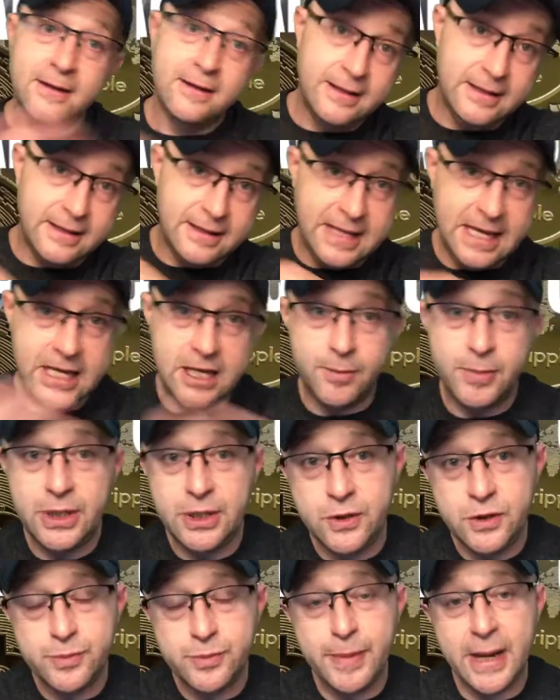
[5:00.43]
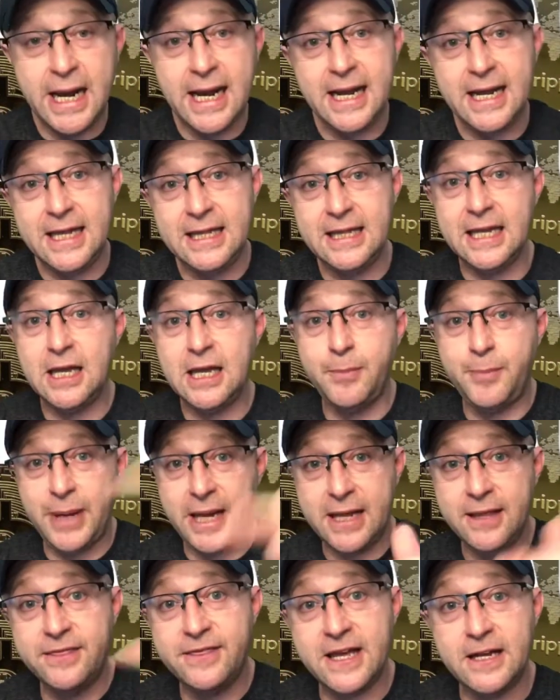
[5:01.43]
they can be used by it and they get
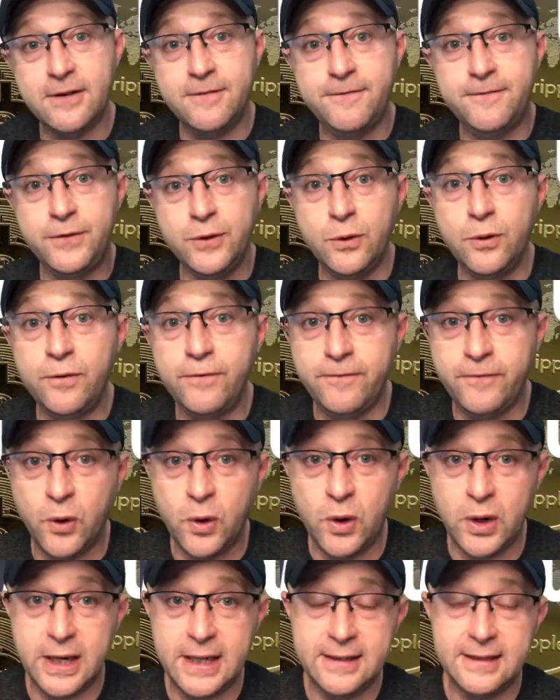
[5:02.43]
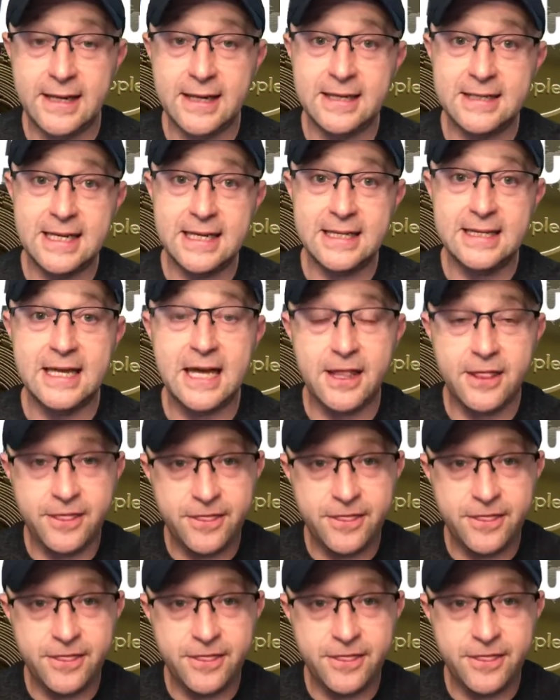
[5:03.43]
paid theta fuel for it. They can take that